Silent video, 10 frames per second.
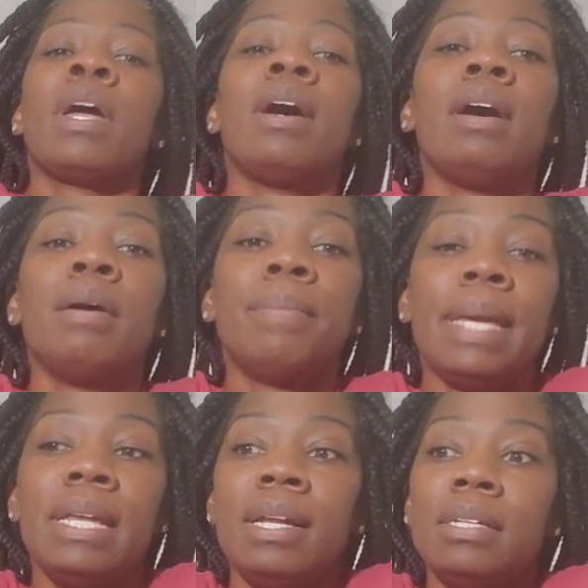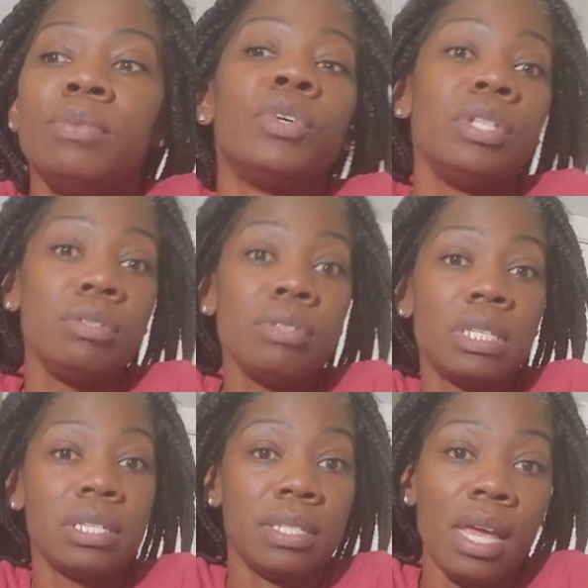And I'm going to use
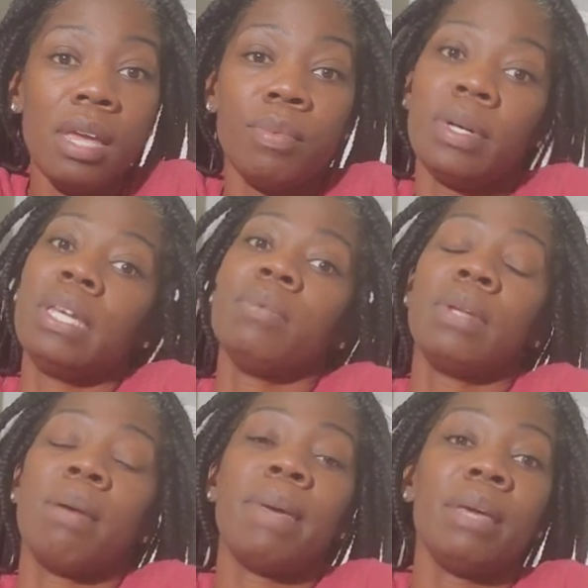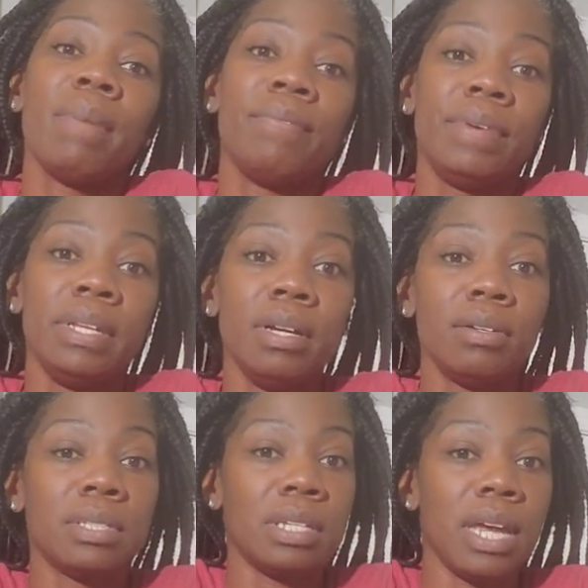this table again when I'm making my
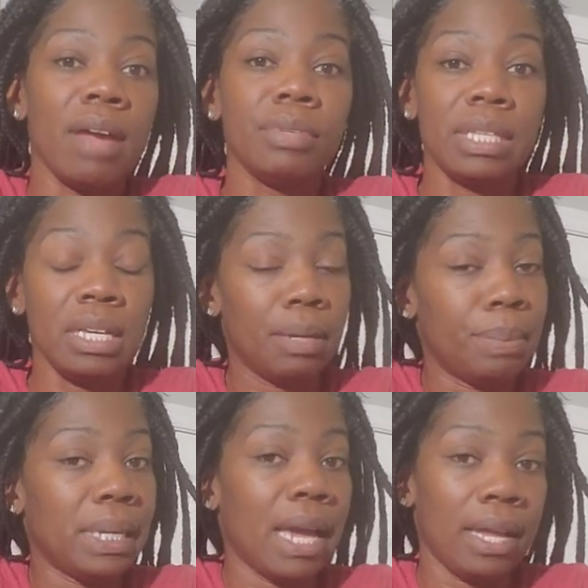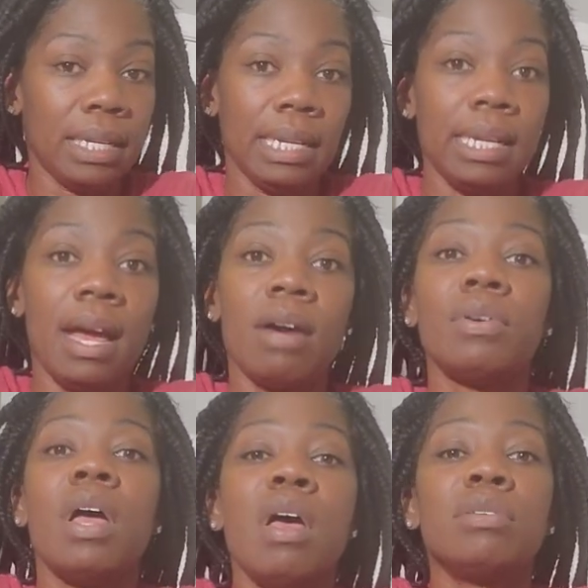videos so that everything can be kind of laid out.
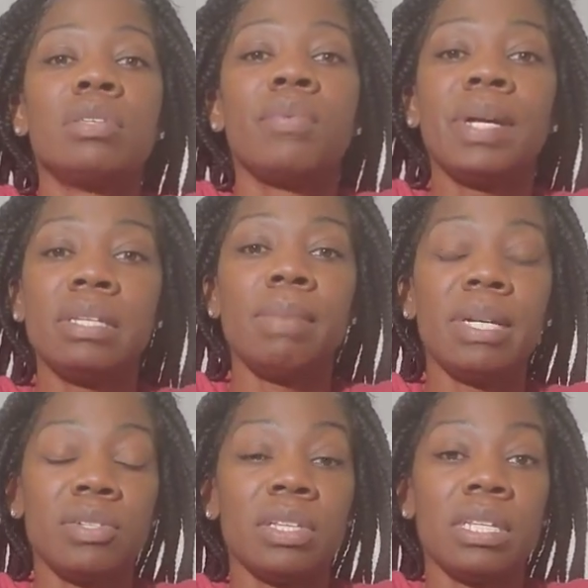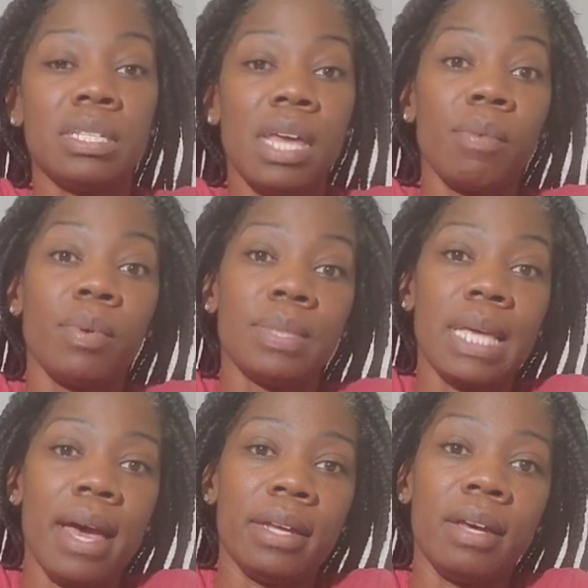So I wanted to make sure that the table was
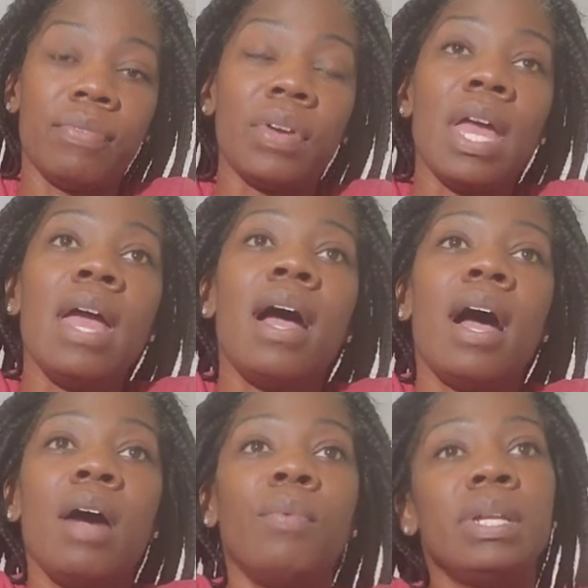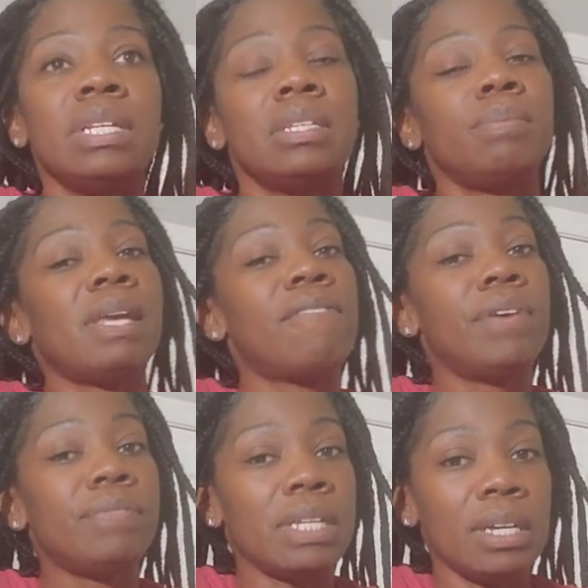high enough. I wanted it to be
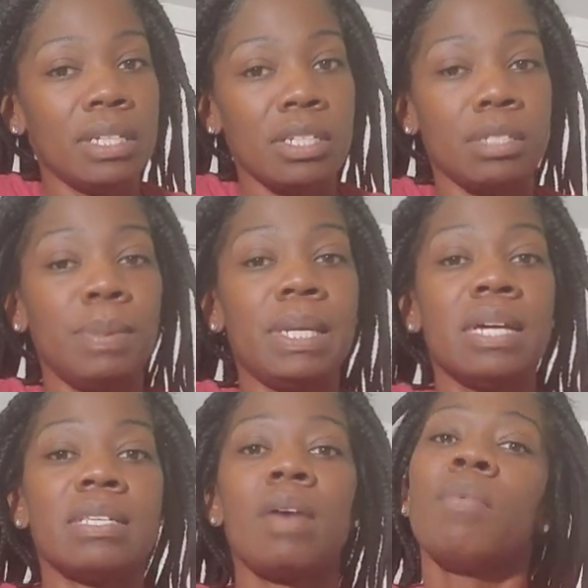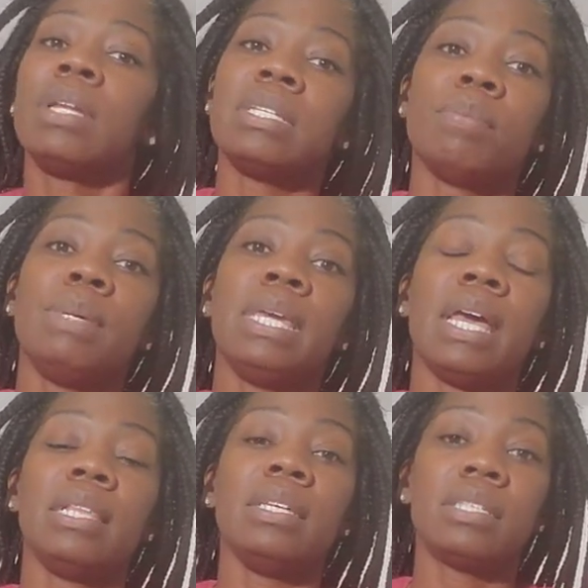50 inches because I wanted it to be
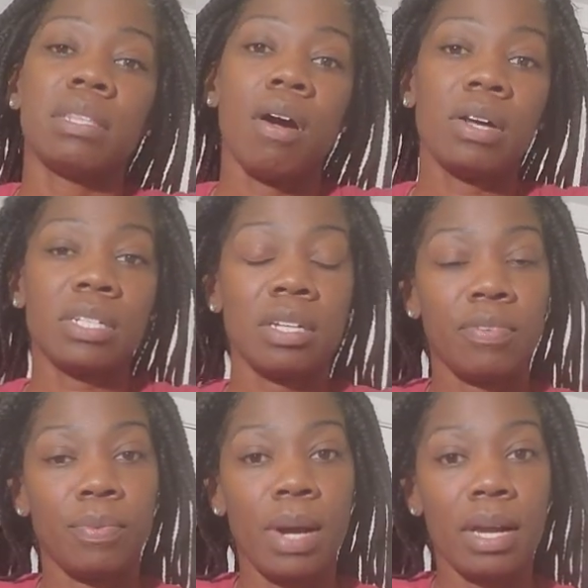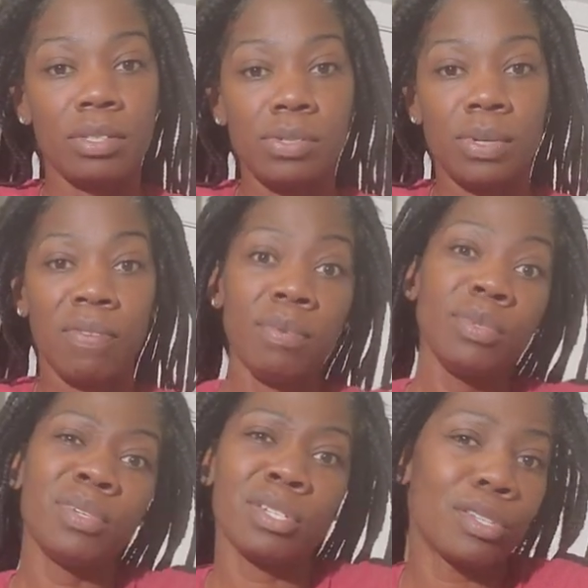at least large enough where I could do it. If I'm
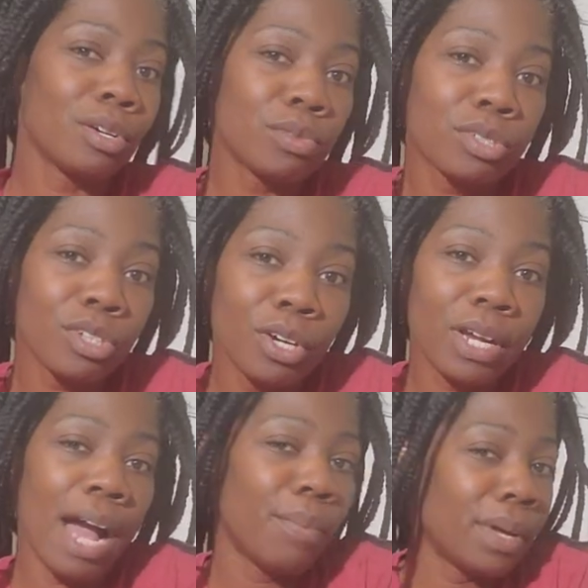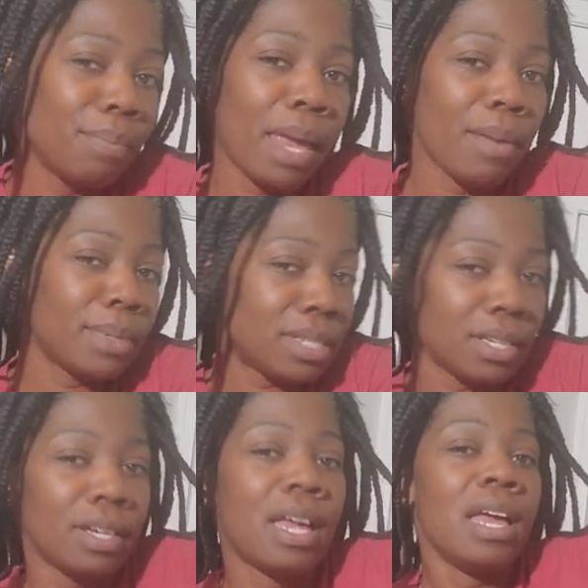doing a circle skirt, I want to be able
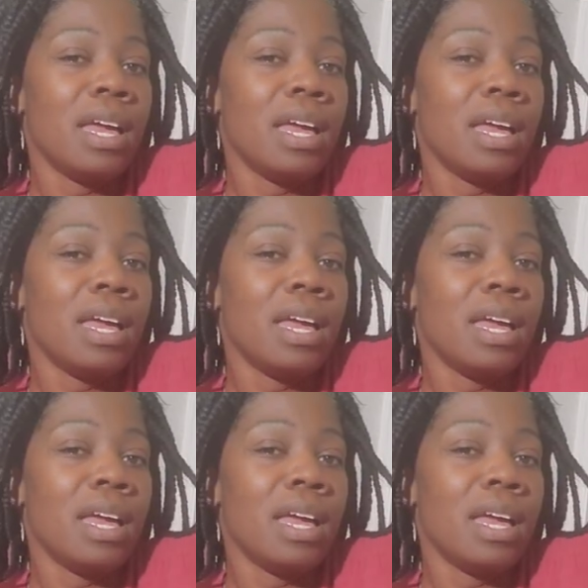to,